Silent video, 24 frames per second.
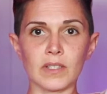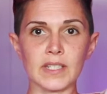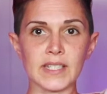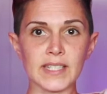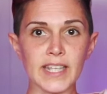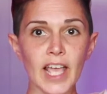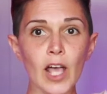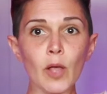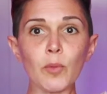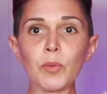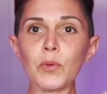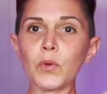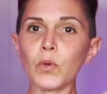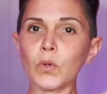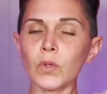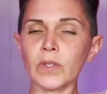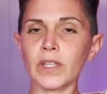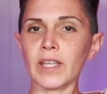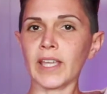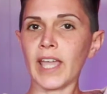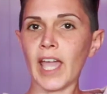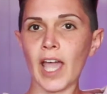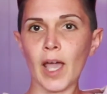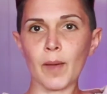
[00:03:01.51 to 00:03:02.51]
Scalp
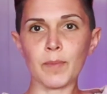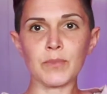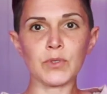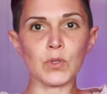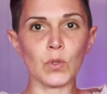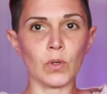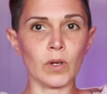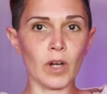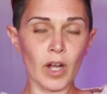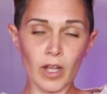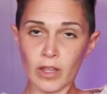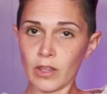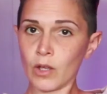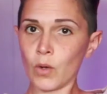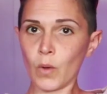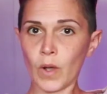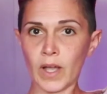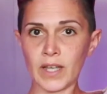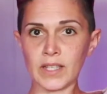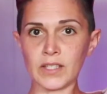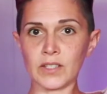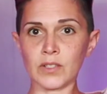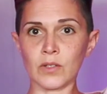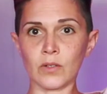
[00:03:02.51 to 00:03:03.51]
cooling caps, or
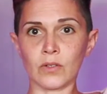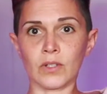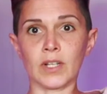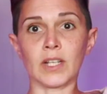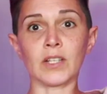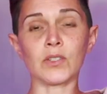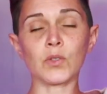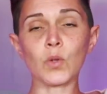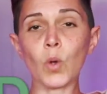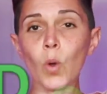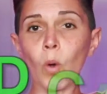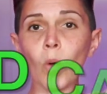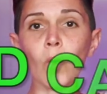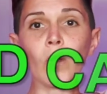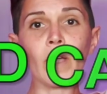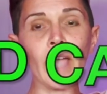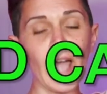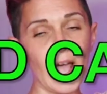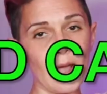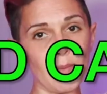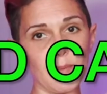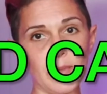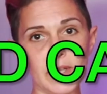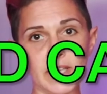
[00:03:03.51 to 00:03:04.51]
otherwise known as cold
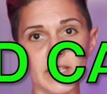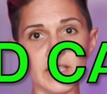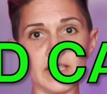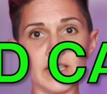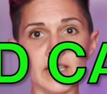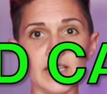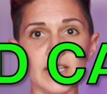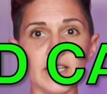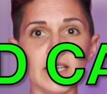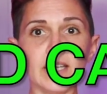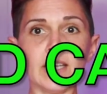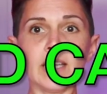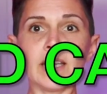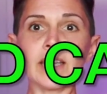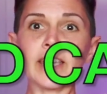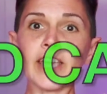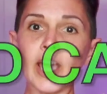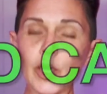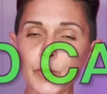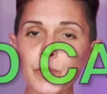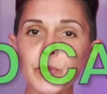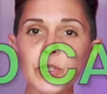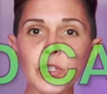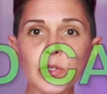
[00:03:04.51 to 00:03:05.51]
capping,
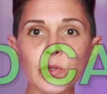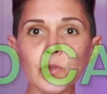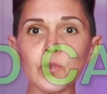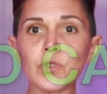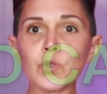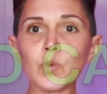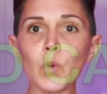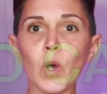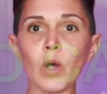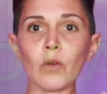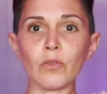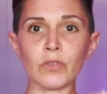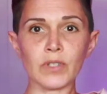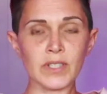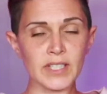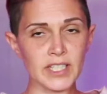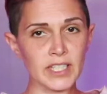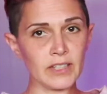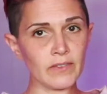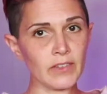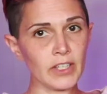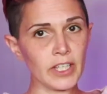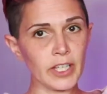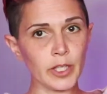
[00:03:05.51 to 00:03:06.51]
can be used while
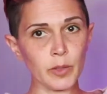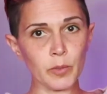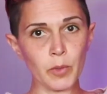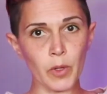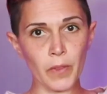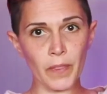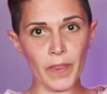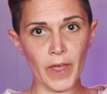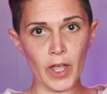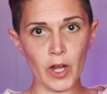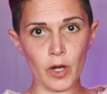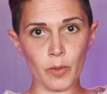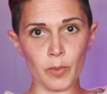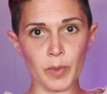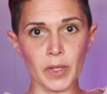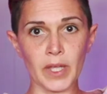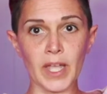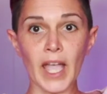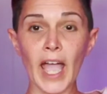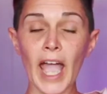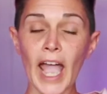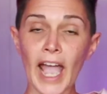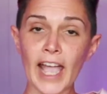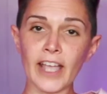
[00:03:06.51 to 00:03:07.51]
receiving
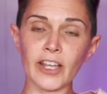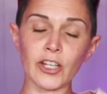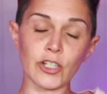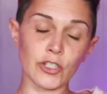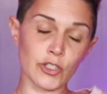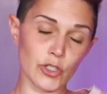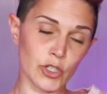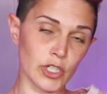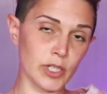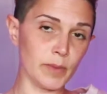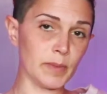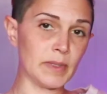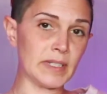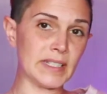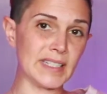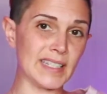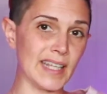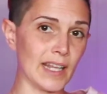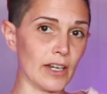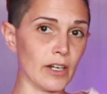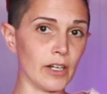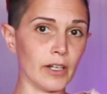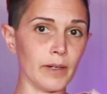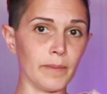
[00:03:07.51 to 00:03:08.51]
chemotherapy at your treatment
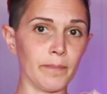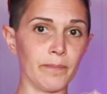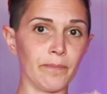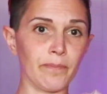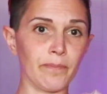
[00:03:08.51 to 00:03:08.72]
center.